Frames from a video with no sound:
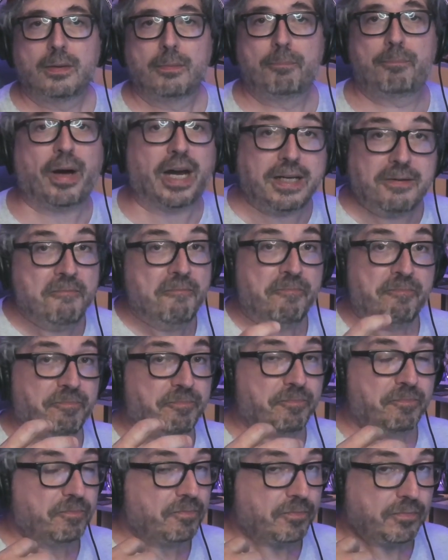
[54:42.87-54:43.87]
But
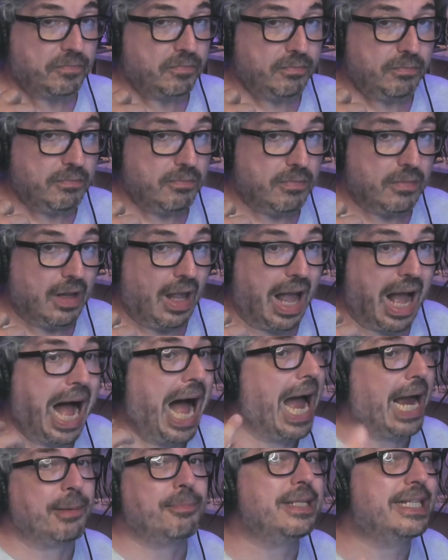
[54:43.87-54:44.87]

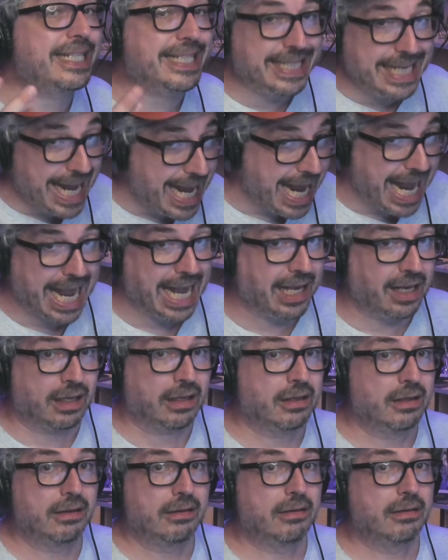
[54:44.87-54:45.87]
I'm
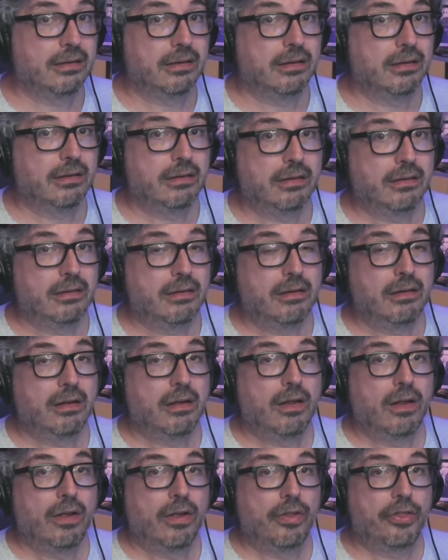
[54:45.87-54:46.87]
seeing
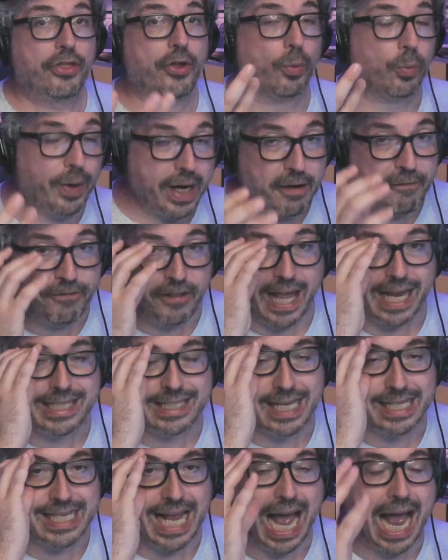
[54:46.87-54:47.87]
the
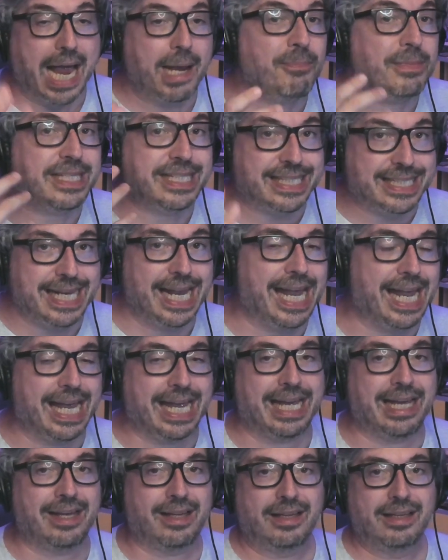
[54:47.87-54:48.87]
reflexes. I'm
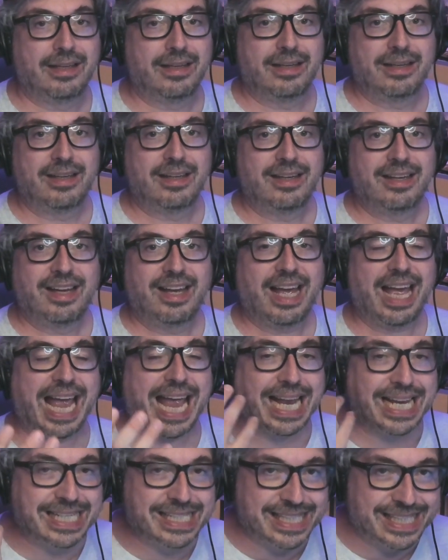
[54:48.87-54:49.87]
seeing
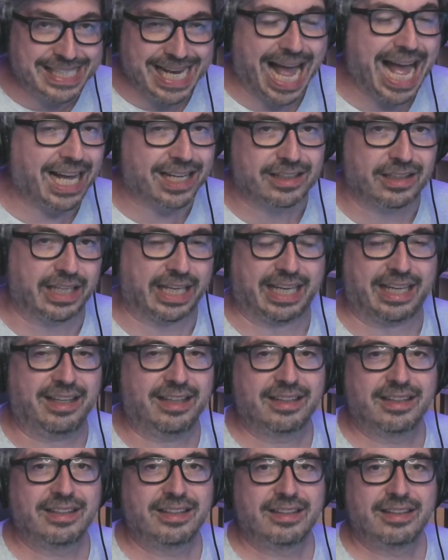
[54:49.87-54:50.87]

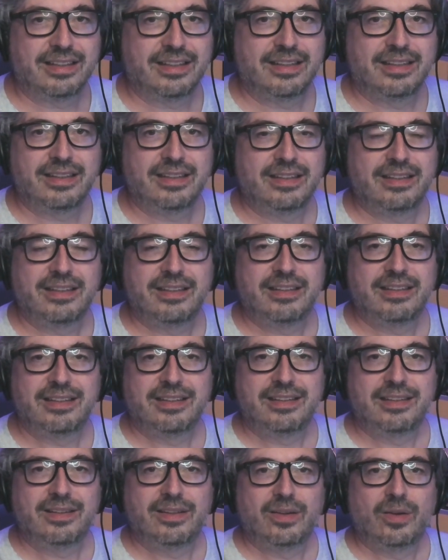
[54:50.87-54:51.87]
exactly
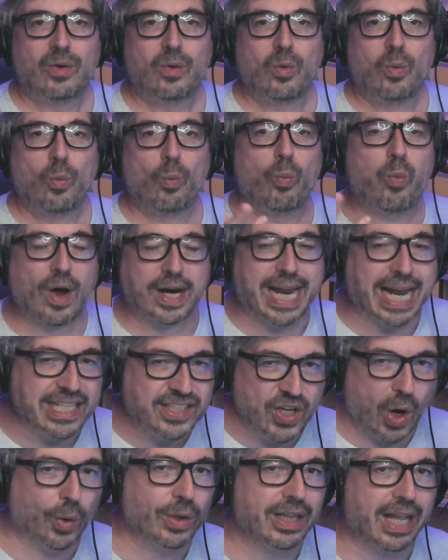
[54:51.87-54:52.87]
what I
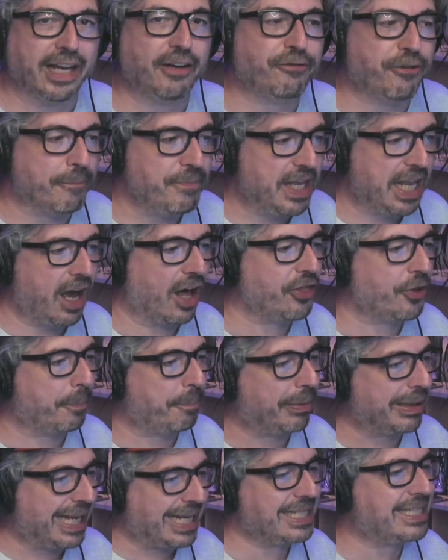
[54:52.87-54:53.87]
don't like from the other
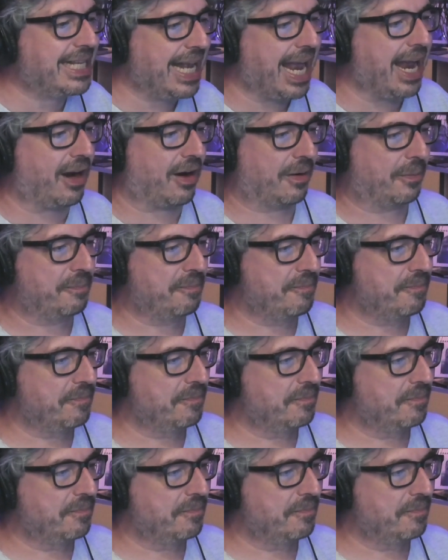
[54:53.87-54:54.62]
place here.